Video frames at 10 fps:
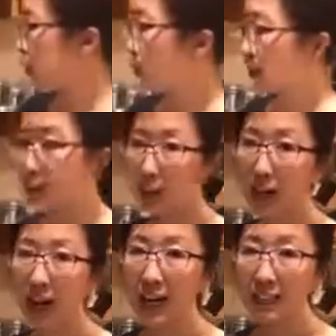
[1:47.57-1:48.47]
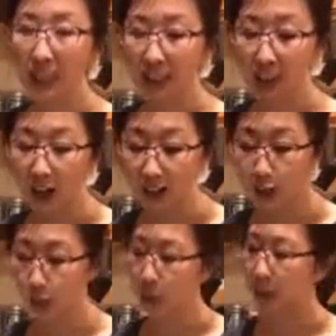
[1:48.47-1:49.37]
you want to start adding the
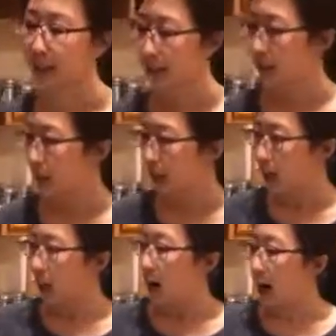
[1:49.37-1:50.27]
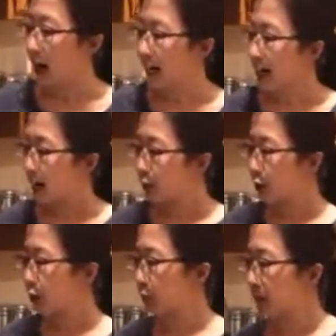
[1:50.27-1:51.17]
sauce to it. I have
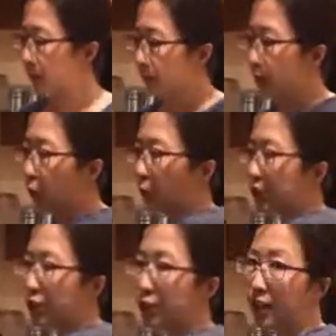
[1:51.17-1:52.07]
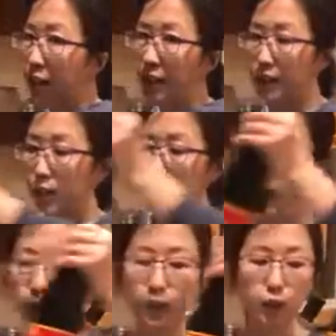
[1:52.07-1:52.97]
2 specific oyster sauce,
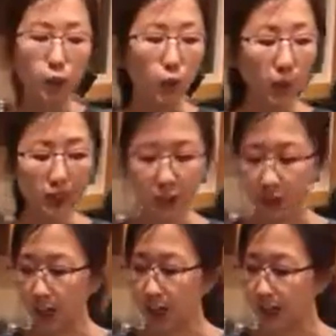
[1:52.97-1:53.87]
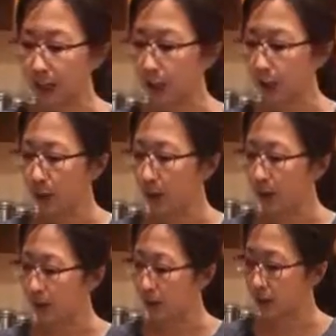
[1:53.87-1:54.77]
okay? The 2 oyster sauce that you
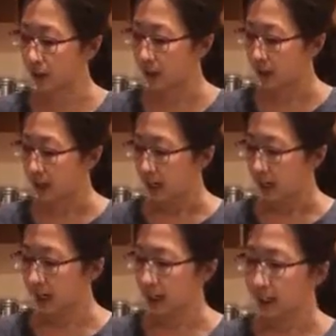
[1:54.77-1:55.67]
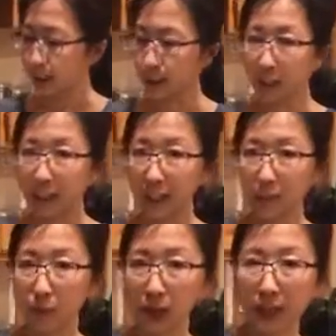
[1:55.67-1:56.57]
have here is this
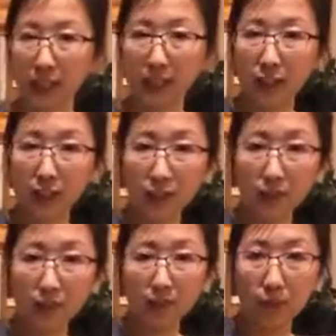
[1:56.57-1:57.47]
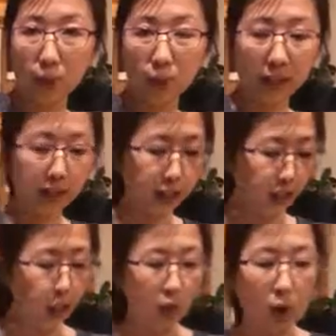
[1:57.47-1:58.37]
Lady brand here,
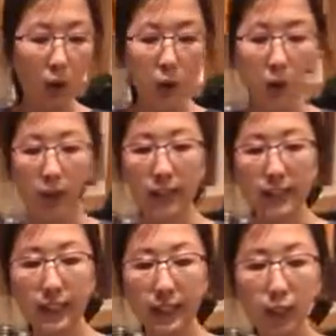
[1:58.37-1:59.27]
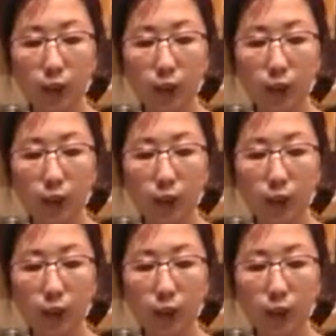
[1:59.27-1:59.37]
okay? And the